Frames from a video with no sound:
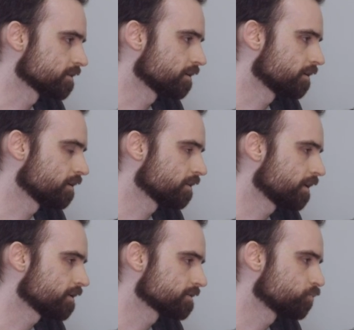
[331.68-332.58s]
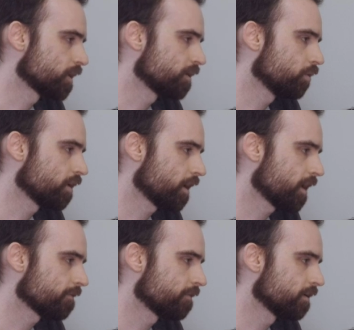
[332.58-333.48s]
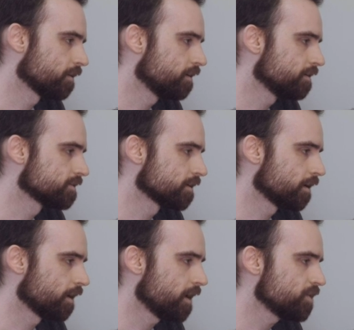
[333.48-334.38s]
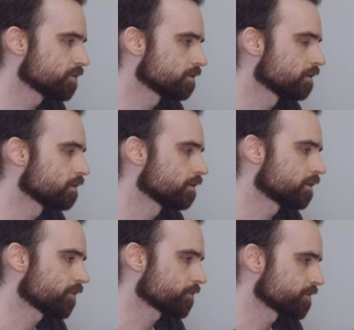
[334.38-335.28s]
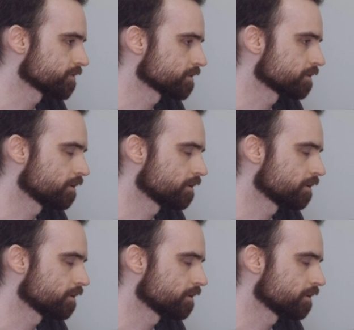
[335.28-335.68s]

and that is when you have these Asian characters,